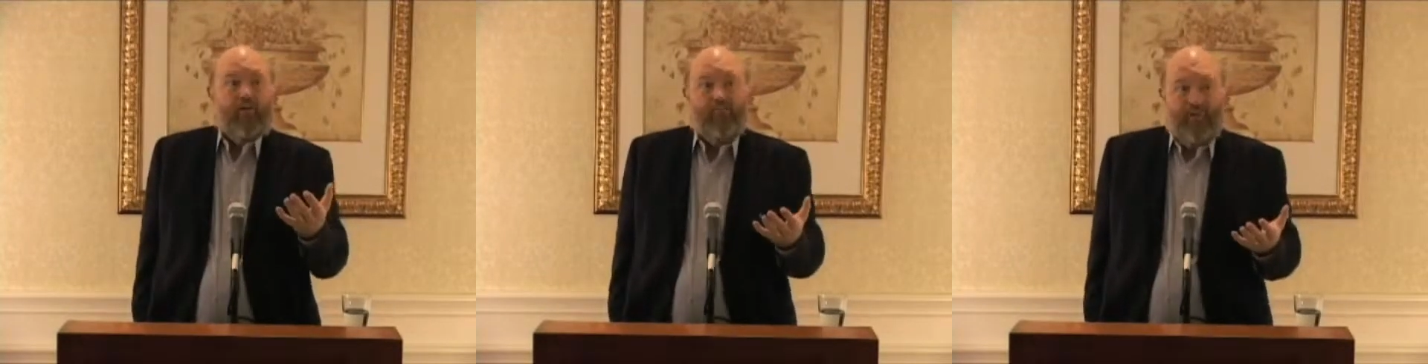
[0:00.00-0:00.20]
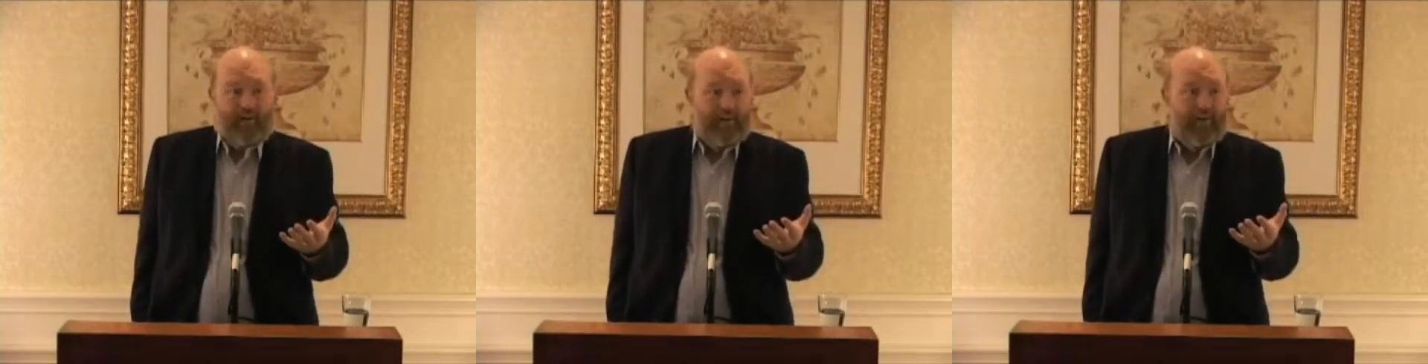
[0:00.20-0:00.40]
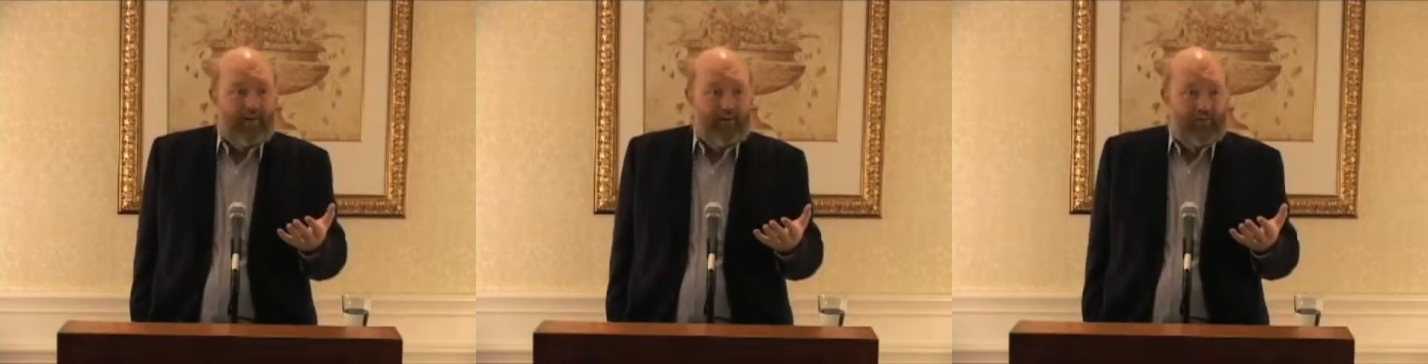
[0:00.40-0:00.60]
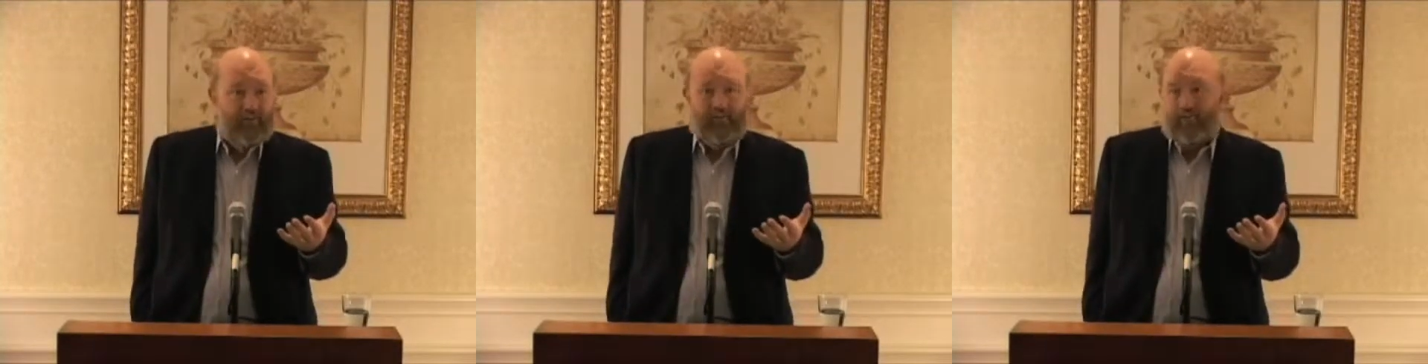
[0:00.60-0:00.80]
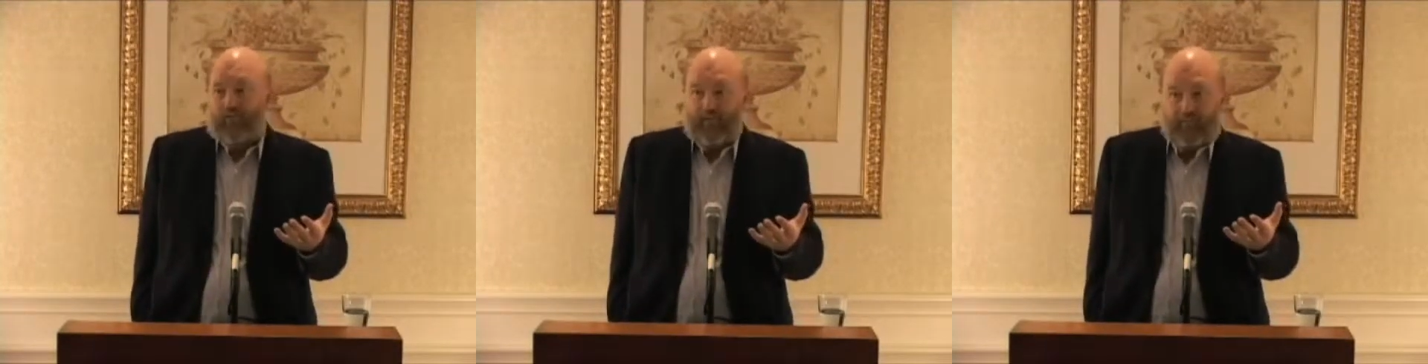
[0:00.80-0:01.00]
the medication
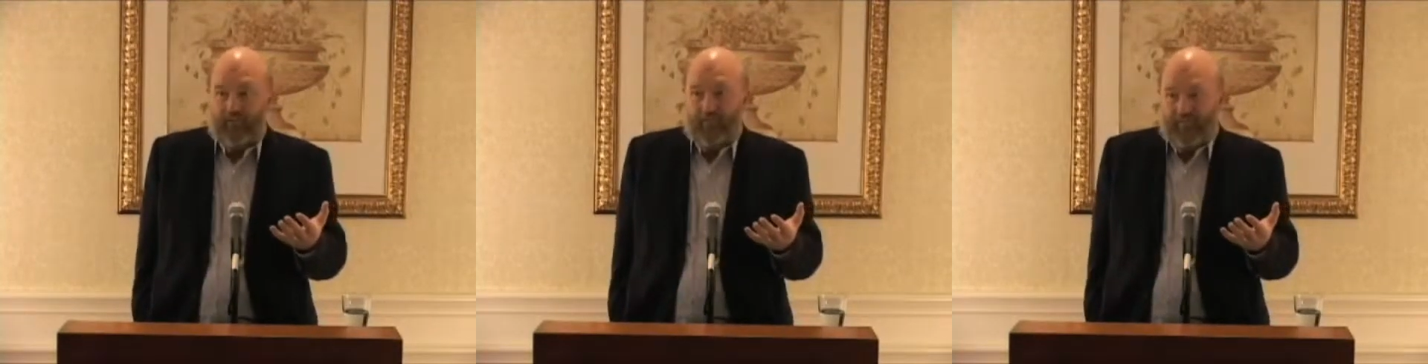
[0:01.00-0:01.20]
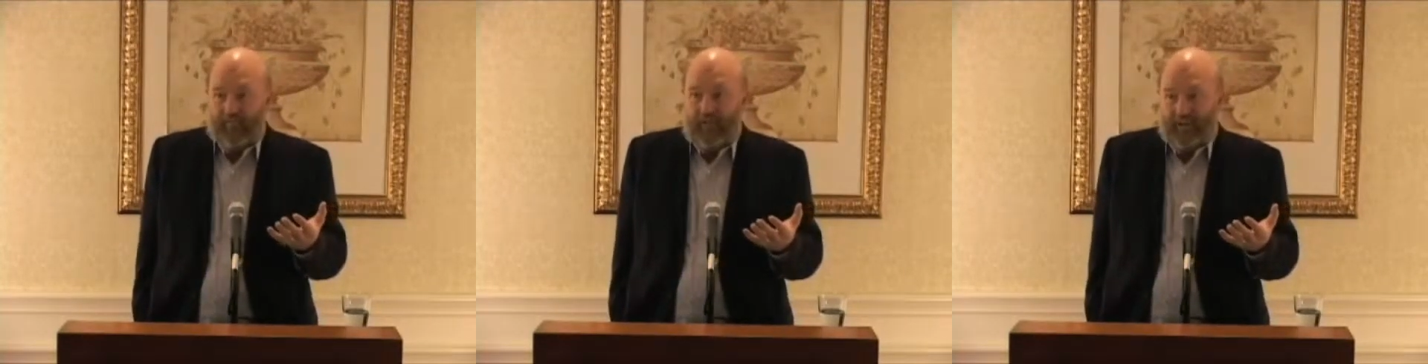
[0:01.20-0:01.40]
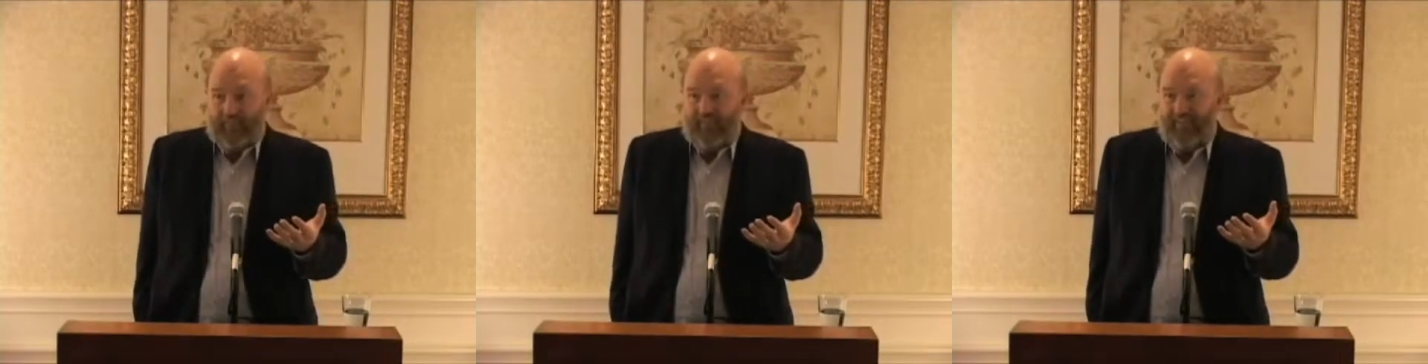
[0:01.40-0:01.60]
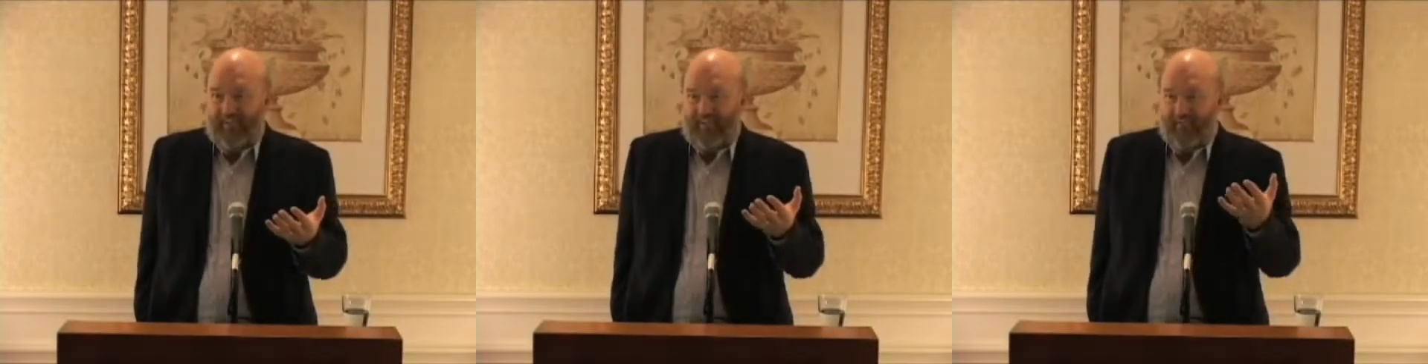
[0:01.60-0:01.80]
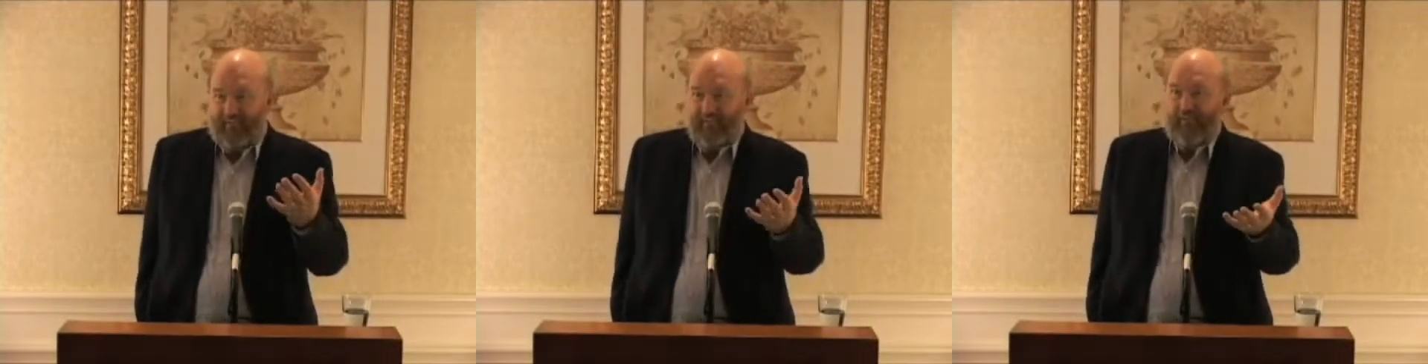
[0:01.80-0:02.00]
for the rest of your life, you
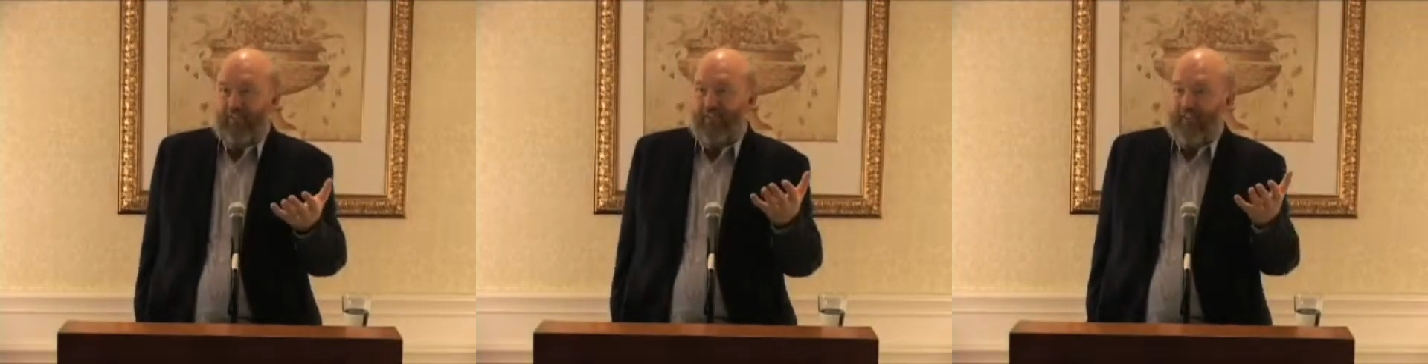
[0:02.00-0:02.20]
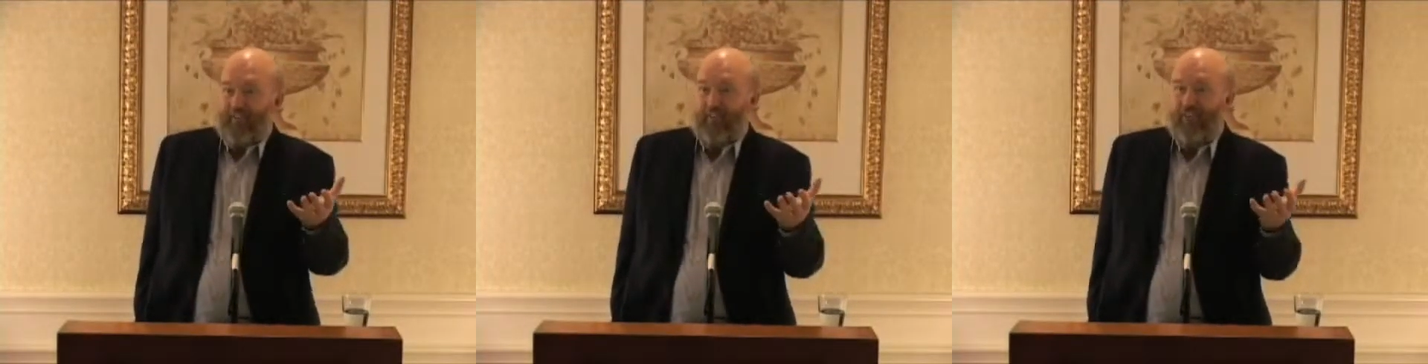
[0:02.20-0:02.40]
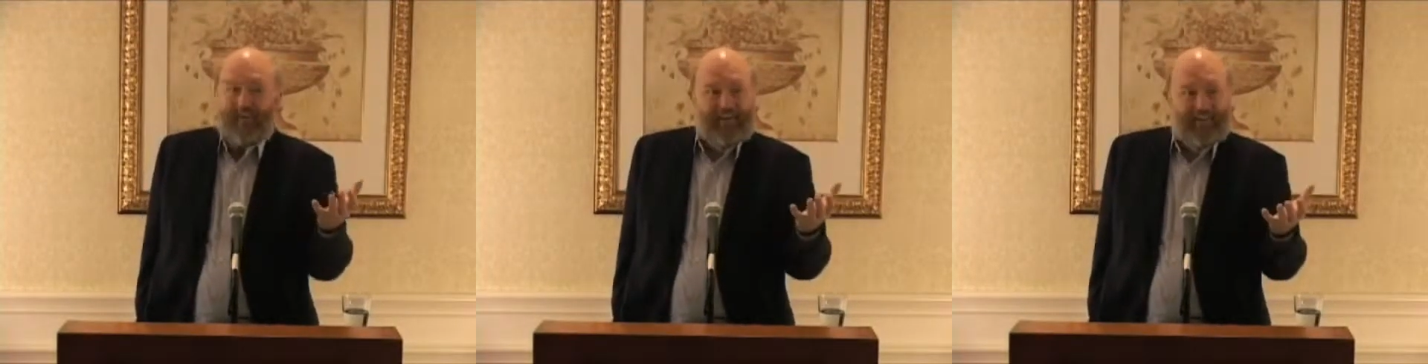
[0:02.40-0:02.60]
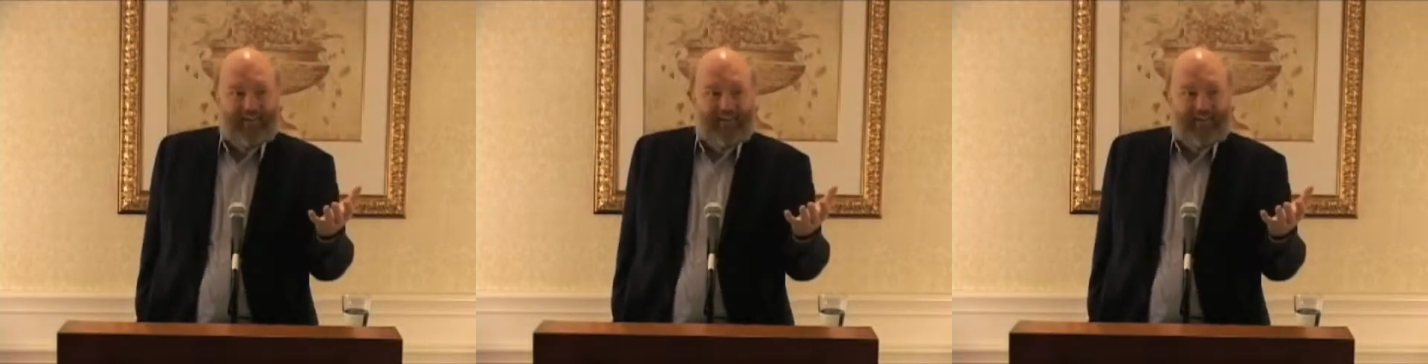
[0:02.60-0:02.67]
know, because that's the way it